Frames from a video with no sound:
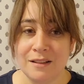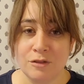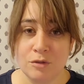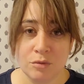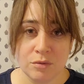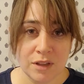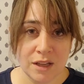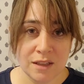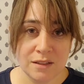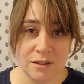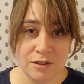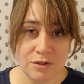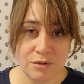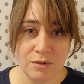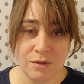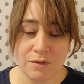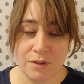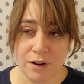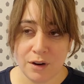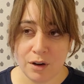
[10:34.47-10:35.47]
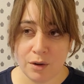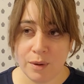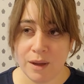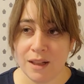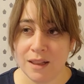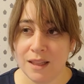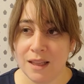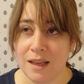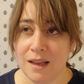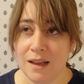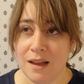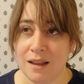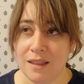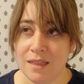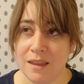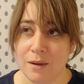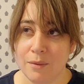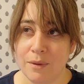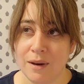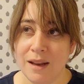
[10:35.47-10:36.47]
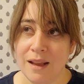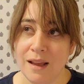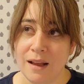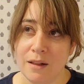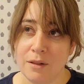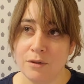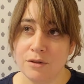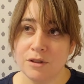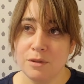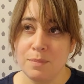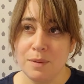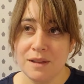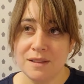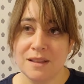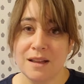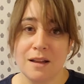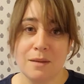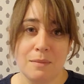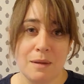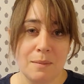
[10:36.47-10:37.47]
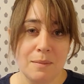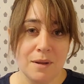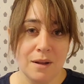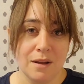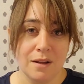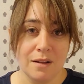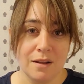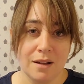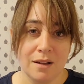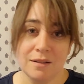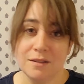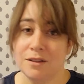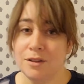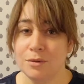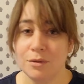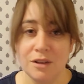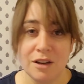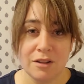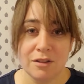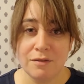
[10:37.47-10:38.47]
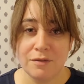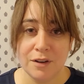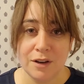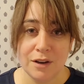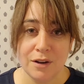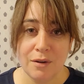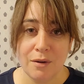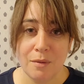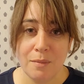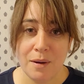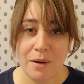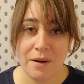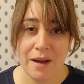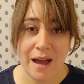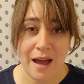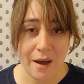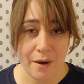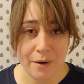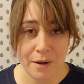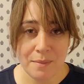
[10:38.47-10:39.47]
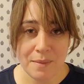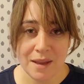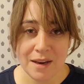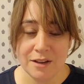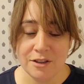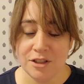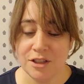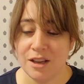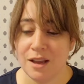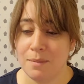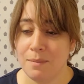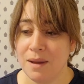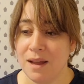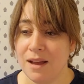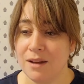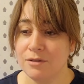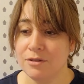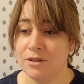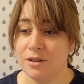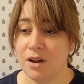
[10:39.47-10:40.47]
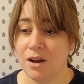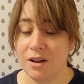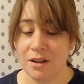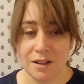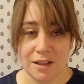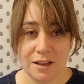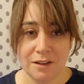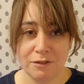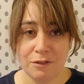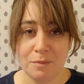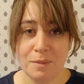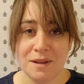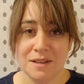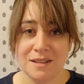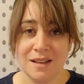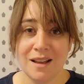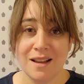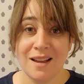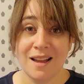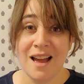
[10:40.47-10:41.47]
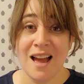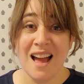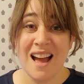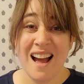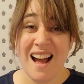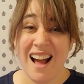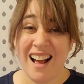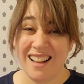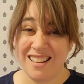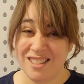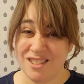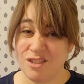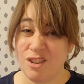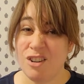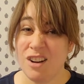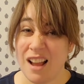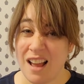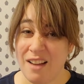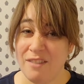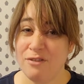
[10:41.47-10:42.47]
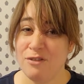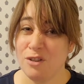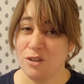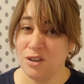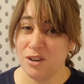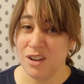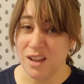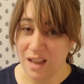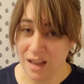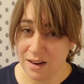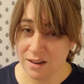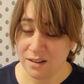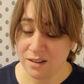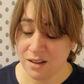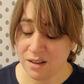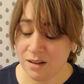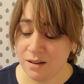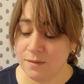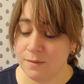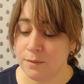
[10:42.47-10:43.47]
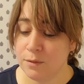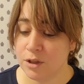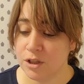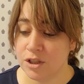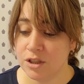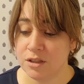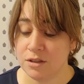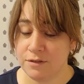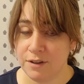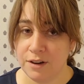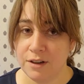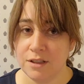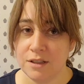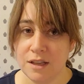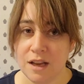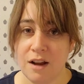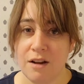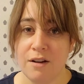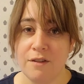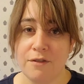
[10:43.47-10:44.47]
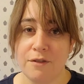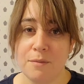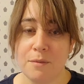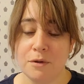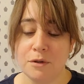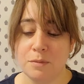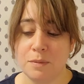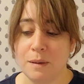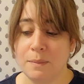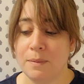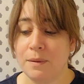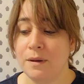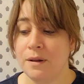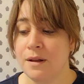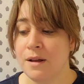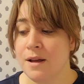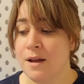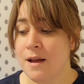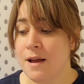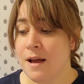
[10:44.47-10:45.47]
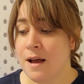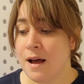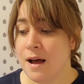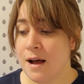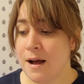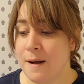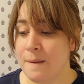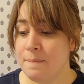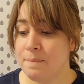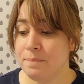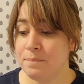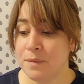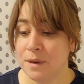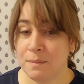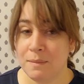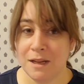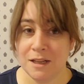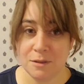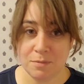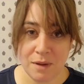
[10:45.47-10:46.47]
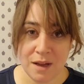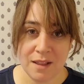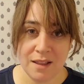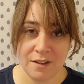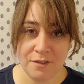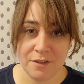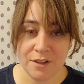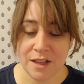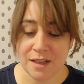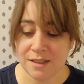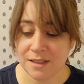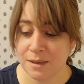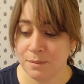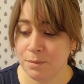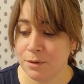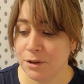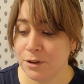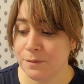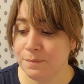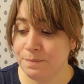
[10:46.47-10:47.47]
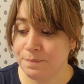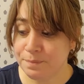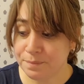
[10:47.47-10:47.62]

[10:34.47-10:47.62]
don't like to do it very quickly. I think when I get close to Pesach, maybe I'll do another video about how I managed to get my house all clean for Pesach. I start after Hanukkah, which is very scary for most people, but it makes my life a lot simpler.